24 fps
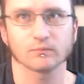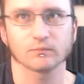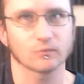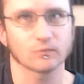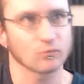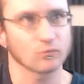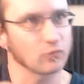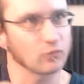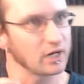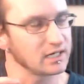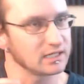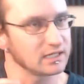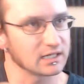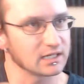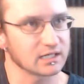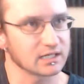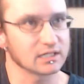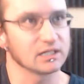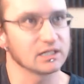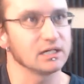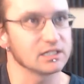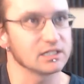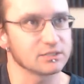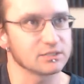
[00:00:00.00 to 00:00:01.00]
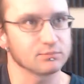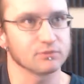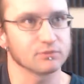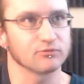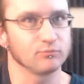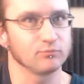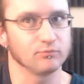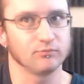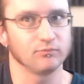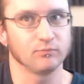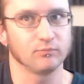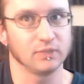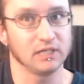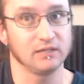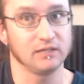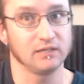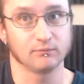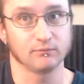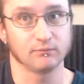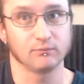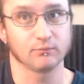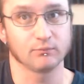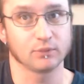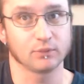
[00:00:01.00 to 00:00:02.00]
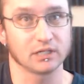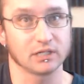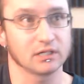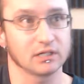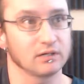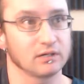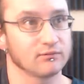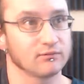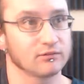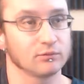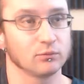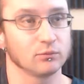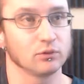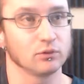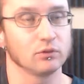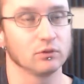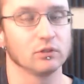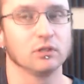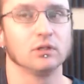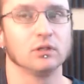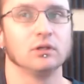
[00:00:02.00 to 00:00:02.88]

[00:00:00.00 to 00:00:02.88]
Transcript: right in the cusp of being pretty comfortable